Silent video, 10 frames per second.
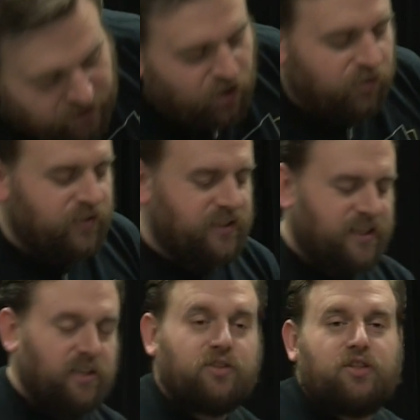off, and it
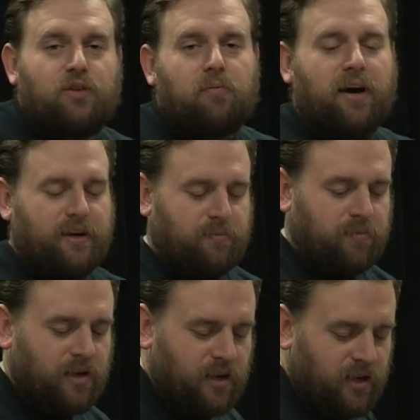settles to the bottom.
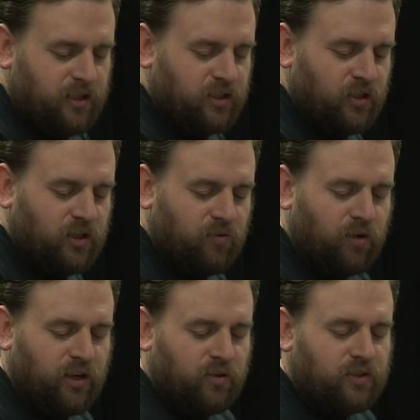So you can
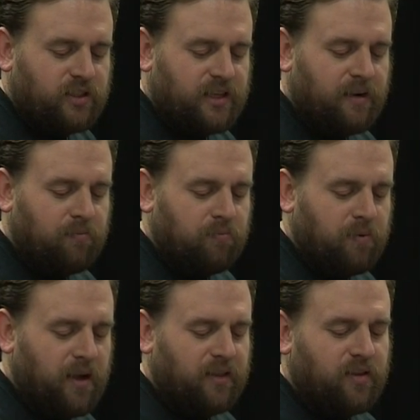reuse the same
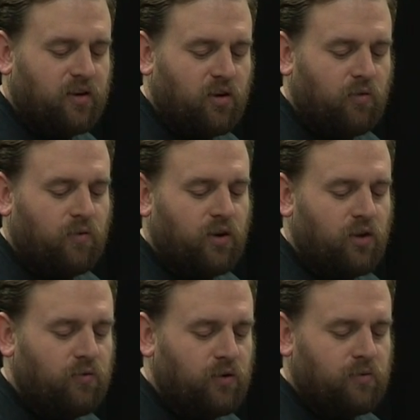paint thinner over and
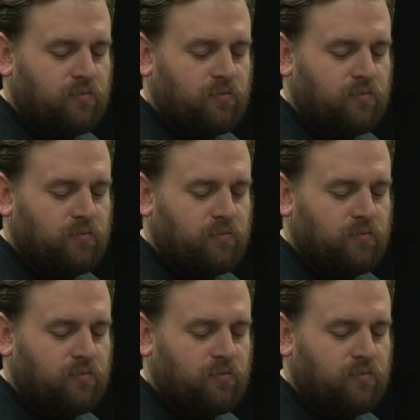over.